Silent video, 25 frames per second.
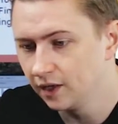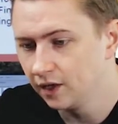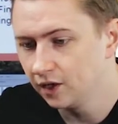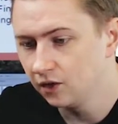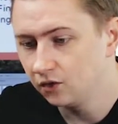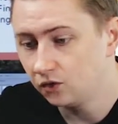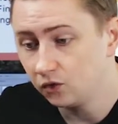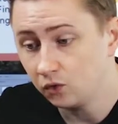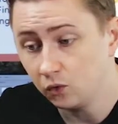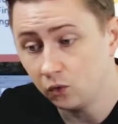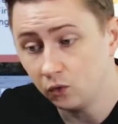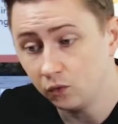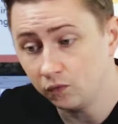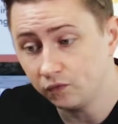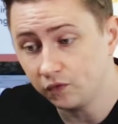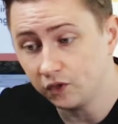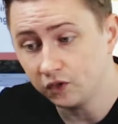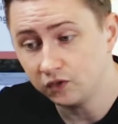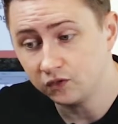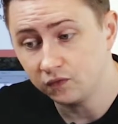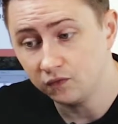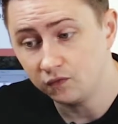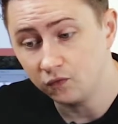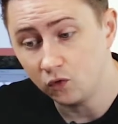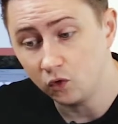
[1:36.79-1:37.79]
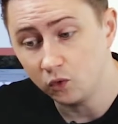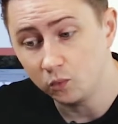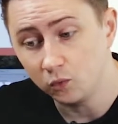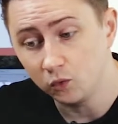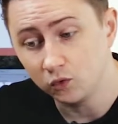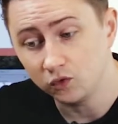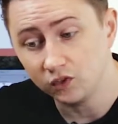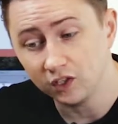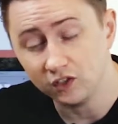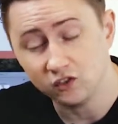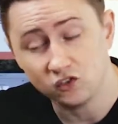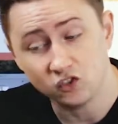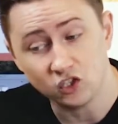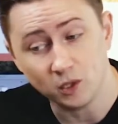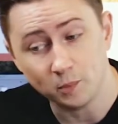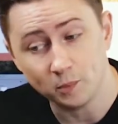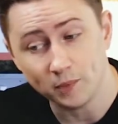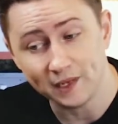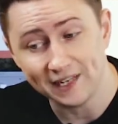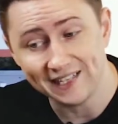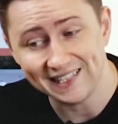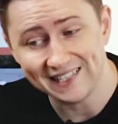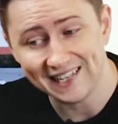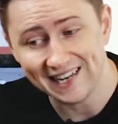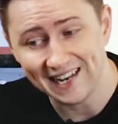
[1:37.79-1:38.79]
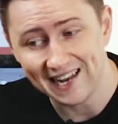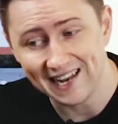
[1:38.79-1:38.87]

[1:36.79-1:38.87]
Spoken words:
So first and foremost, let's jump into